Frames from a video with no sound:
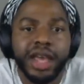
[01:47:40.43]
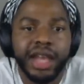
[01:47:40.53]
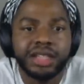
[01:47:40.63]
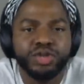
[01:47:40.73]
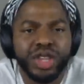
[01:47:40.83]

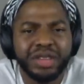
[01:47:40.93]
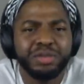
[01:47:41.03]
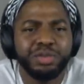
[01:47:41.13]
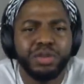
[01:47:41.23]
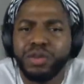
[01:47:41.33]
And it's
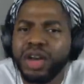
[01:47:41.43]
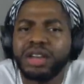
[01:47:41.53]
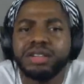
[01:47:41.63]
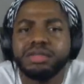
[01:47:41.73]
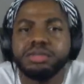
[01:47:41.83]
really
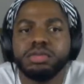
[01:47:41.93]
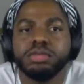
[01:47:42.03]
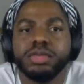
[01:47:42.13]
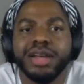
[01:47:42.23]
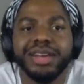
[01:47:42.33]
fun.
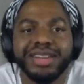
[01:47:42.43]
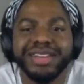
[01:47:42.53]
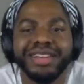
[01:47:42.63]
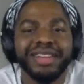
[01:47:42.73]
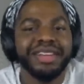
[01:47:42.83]

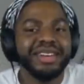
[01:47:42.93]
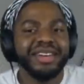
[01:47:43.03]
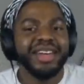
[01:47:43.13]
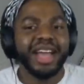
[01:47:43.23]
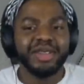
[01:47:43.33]

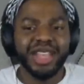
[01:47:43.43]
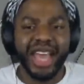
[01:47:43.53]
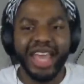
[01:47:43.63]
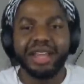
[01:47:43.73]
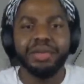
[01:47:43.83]
I used to
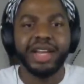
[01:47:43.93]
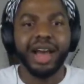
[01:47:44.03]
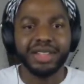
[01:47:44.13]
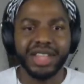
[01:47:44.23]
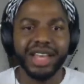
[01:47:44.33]
hate it, but
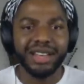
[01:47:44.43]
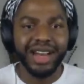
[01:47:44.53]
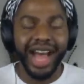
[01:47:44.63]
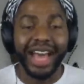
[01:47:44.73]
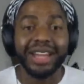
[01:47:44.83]
now it's like,
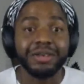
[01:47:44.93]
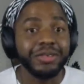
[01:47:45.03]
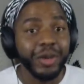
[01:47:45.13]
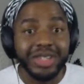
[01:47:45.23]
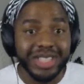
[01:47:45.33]
I look
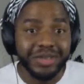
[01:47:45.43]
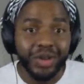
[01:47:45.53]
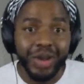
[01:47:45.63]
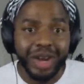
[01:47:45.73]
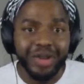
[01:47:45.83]
forward to the
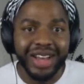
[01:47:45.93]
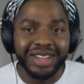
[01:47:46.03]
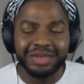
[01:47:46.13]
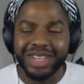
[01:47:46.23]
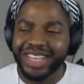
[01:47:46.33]
full body
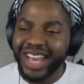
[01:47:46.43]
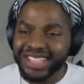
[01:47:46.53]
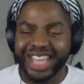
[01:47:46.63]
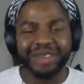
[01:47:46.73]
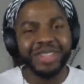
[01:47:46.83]
workouts. I'm like,
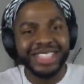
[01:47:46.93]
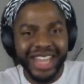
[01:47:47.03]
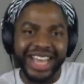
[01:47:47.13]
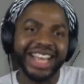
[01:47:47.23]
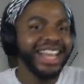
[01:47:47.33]
yes, I can't wait to
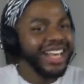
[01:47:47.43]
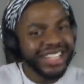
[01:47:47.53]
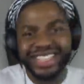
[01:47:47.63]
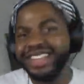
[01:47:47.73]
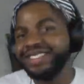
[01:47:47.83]
like
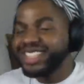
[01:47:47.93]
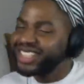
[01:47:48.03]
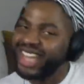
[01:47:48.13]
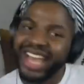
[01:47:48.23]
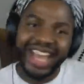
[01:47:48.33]
lift
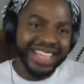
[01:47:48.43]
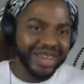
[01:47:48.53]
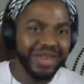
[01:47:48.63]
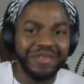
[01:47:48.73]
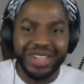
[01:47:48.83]
today. It's
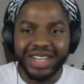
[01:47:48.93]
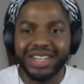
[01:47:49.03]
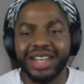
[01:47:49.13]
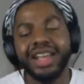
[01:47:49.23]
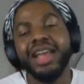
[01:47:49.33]
gonna be fun.